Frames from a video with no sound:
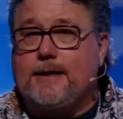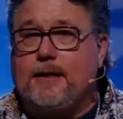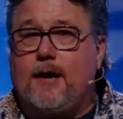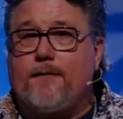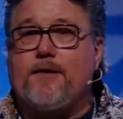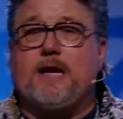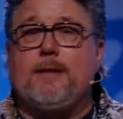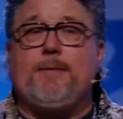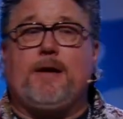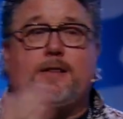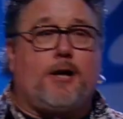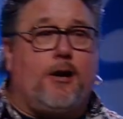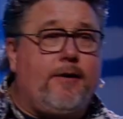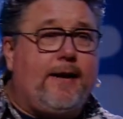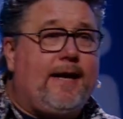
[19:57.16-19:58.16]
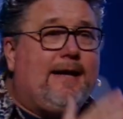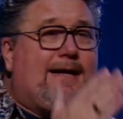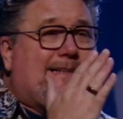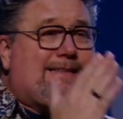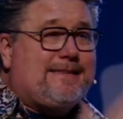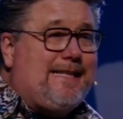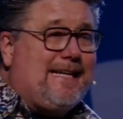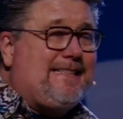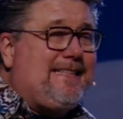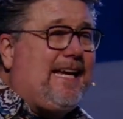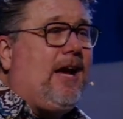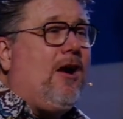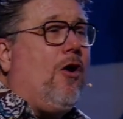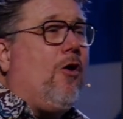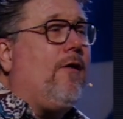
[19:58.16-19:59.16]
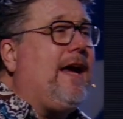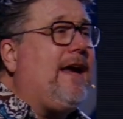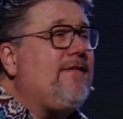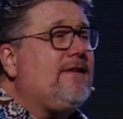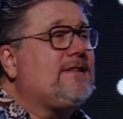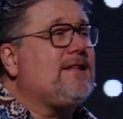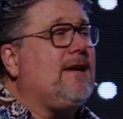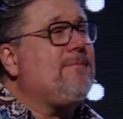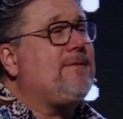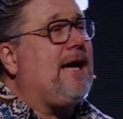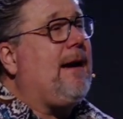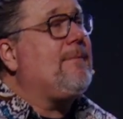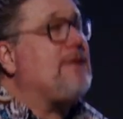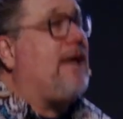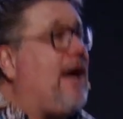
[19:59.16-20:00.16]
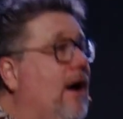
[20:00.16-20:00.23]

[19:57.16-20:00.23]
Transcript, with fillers: seed offering can be 30, 60, or even sometimes